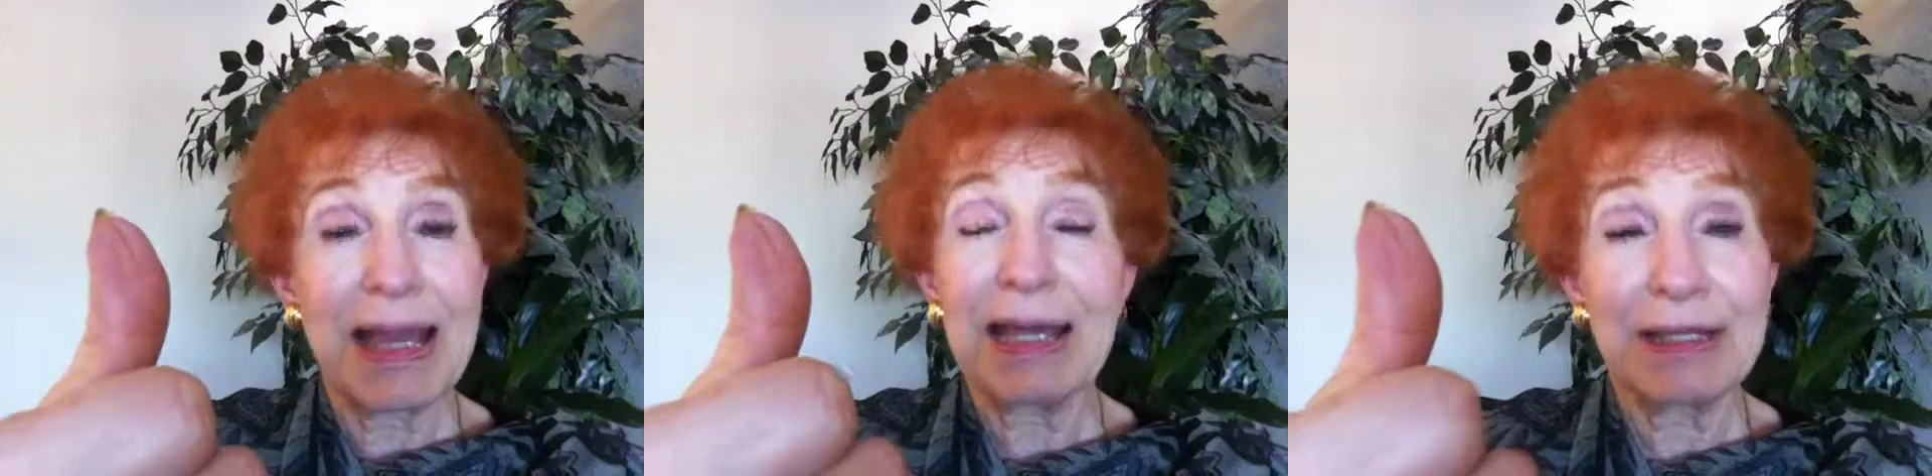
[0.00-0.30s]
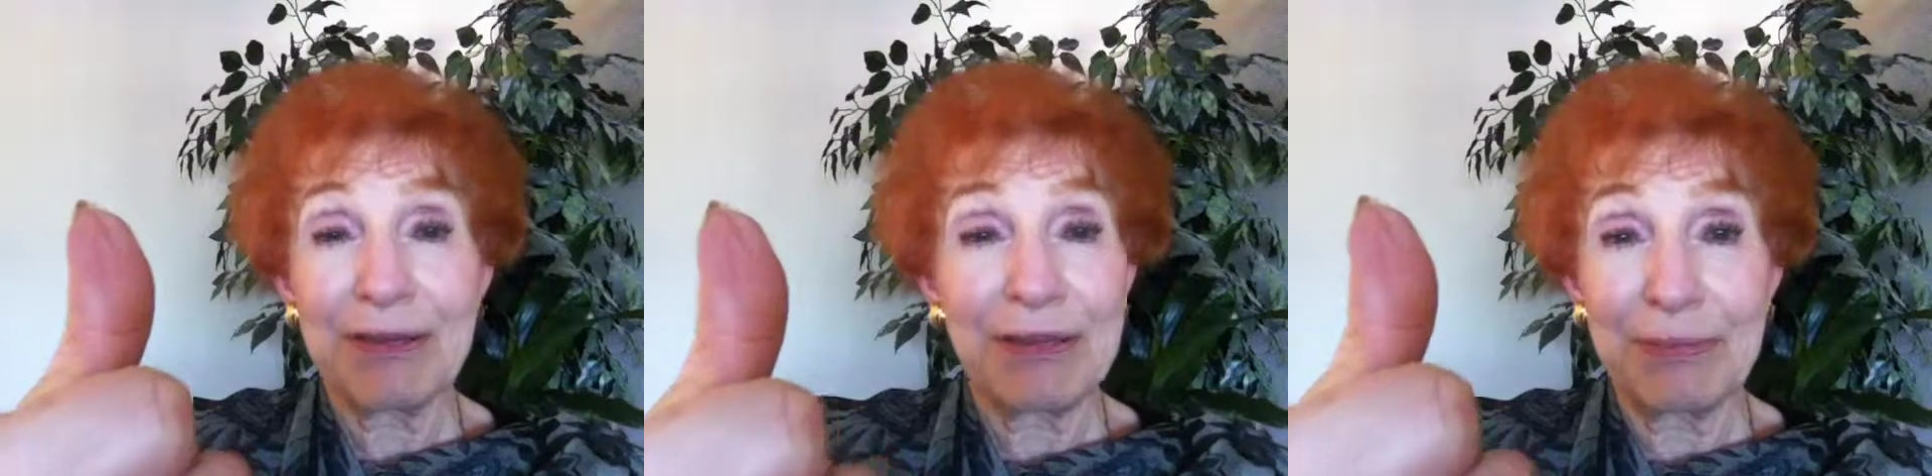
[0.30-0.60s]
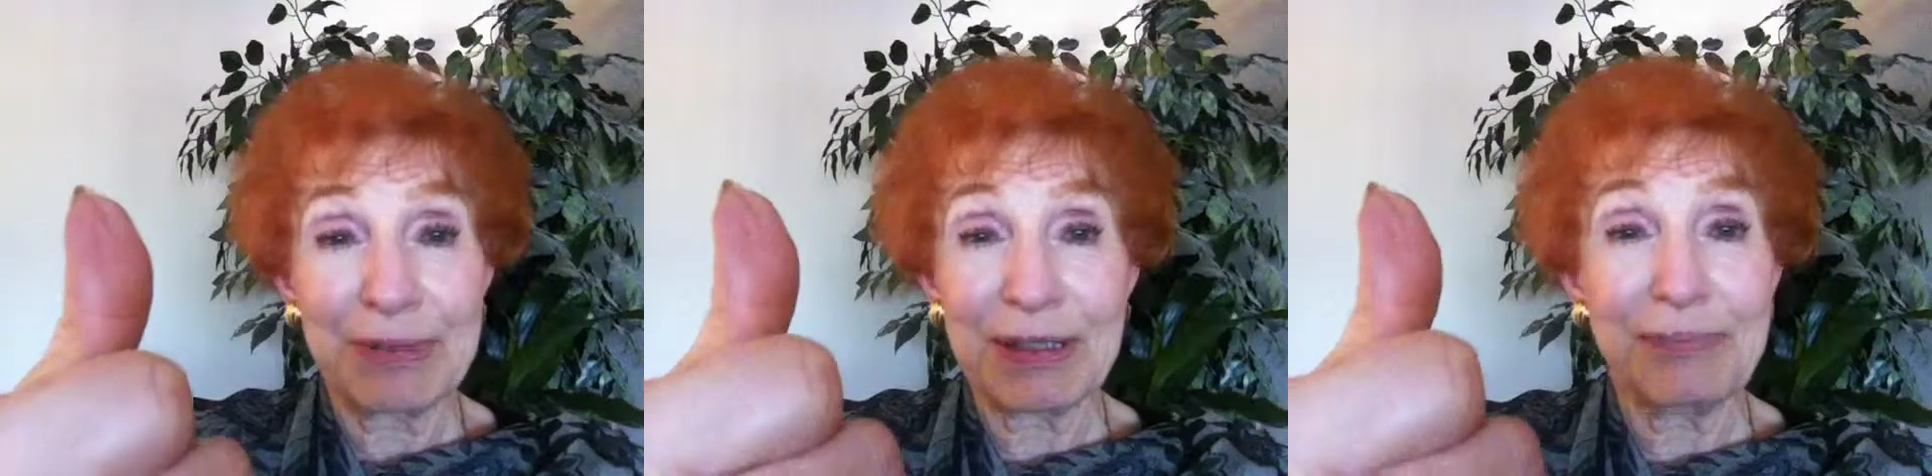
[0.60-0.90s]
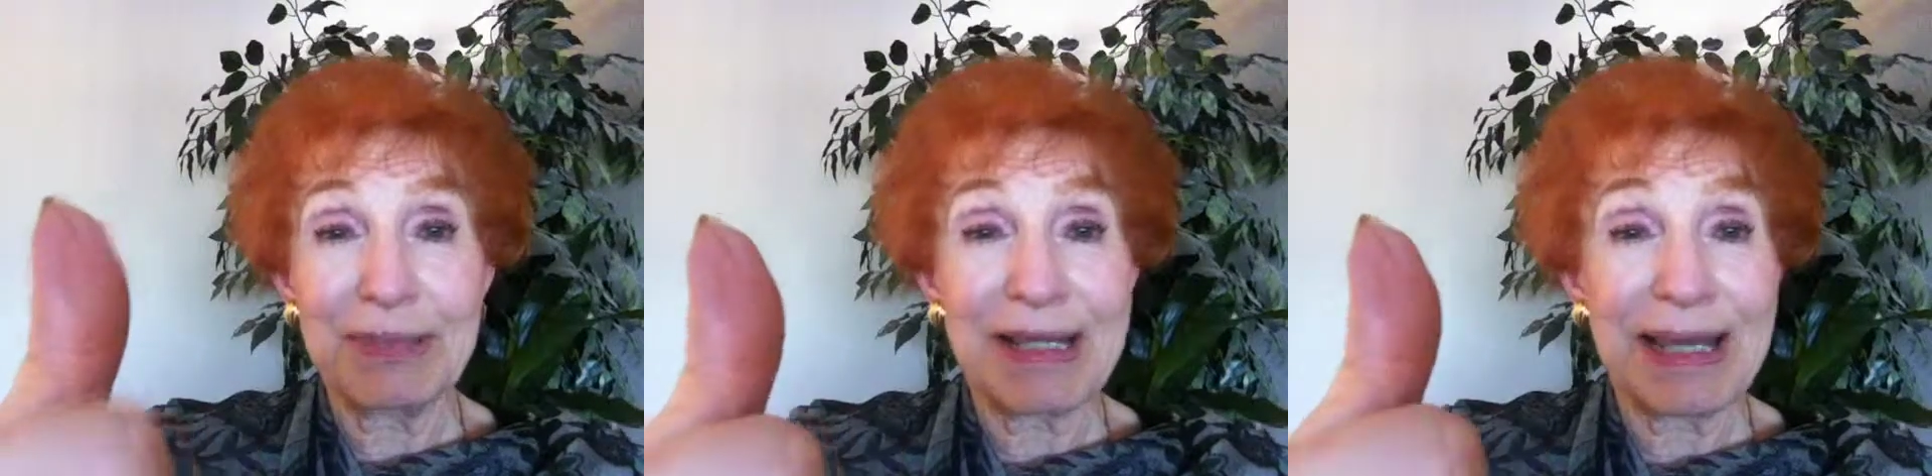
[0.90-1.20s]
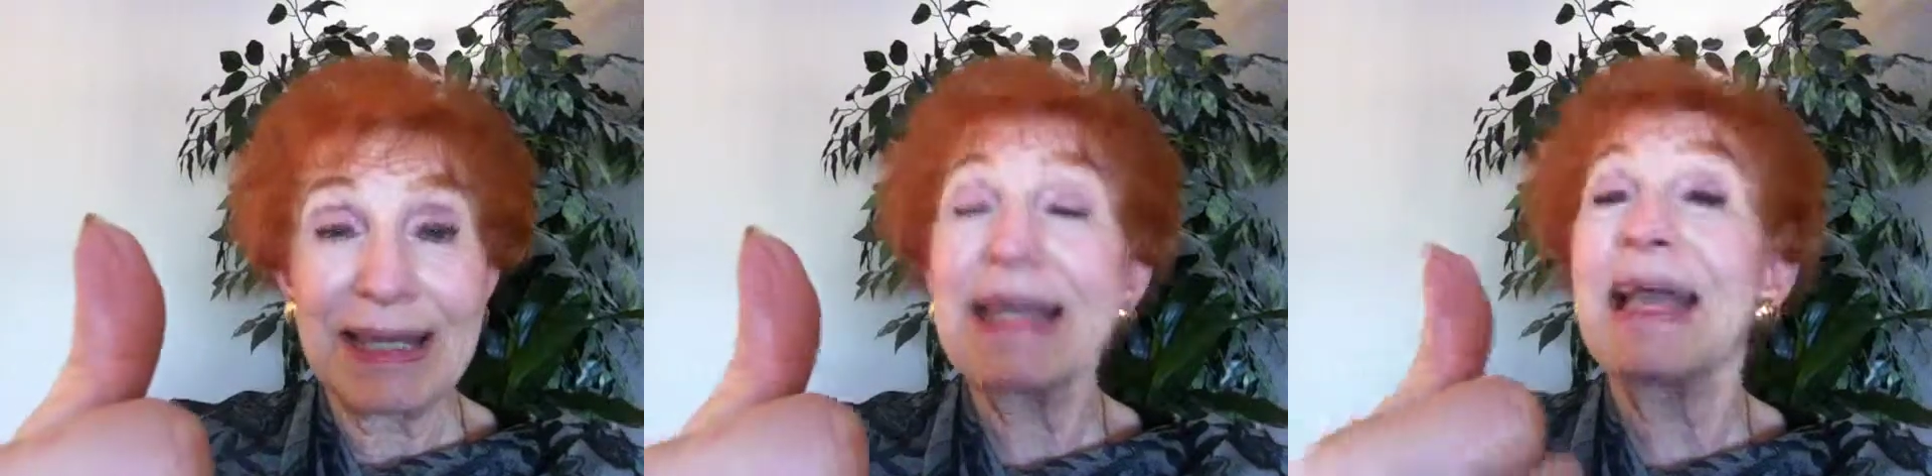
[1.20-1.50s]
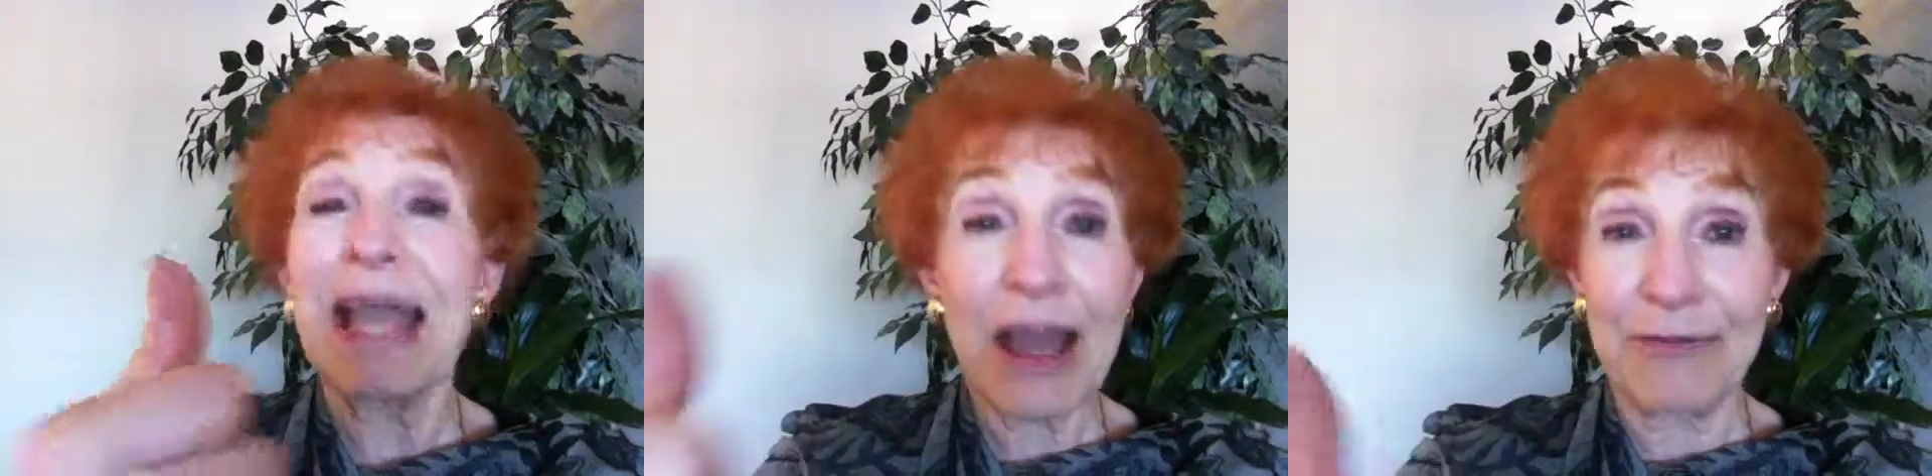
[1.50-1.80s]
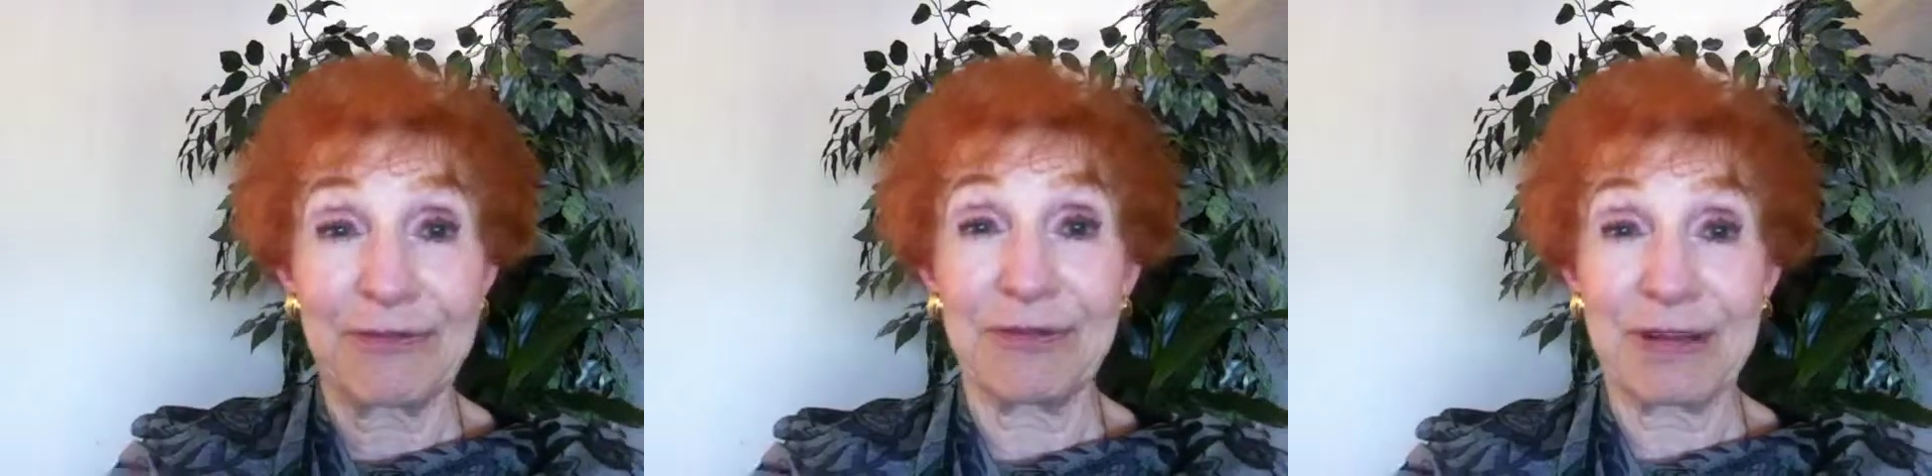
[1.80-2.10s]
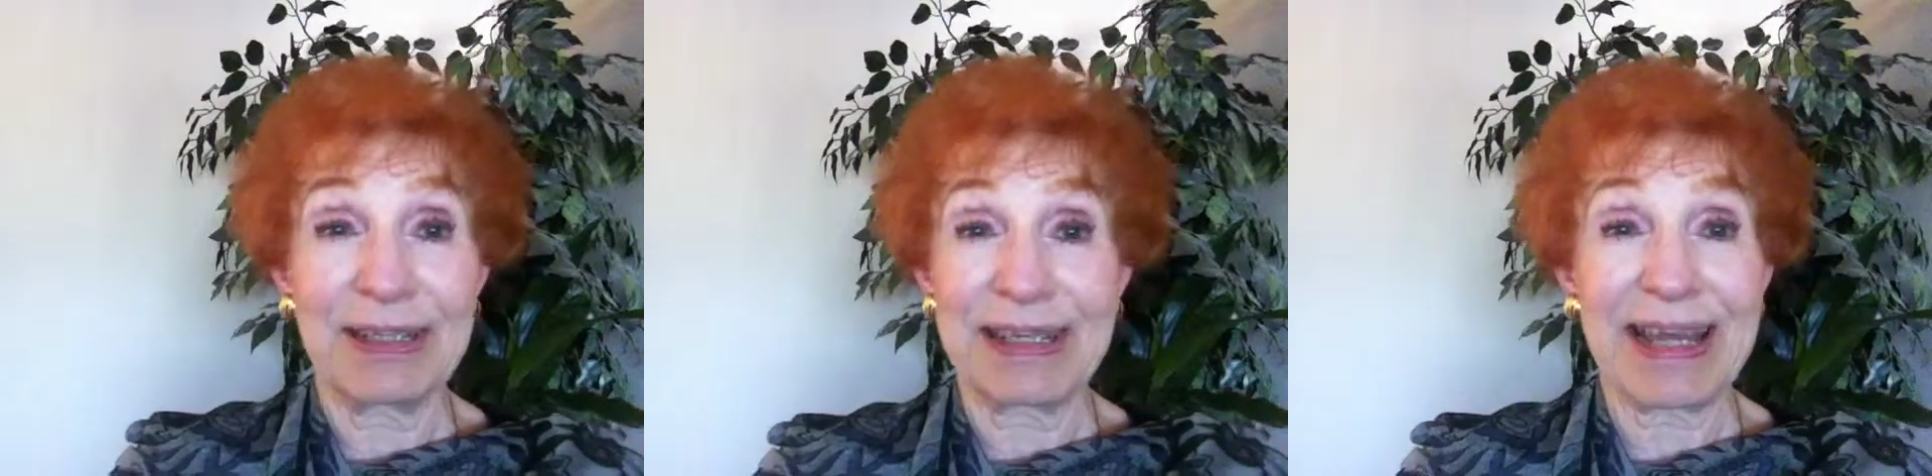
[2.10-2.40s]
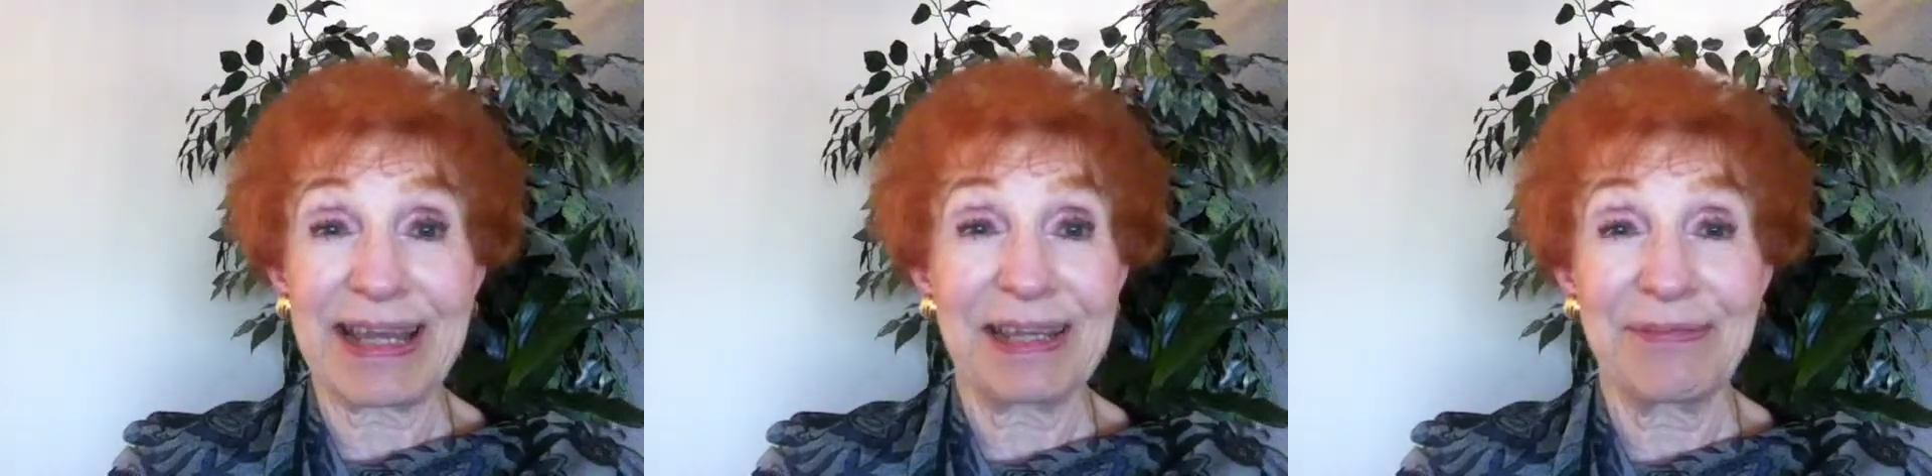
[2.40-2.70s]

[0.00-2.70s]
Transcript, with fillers: and a thumbs up day every day.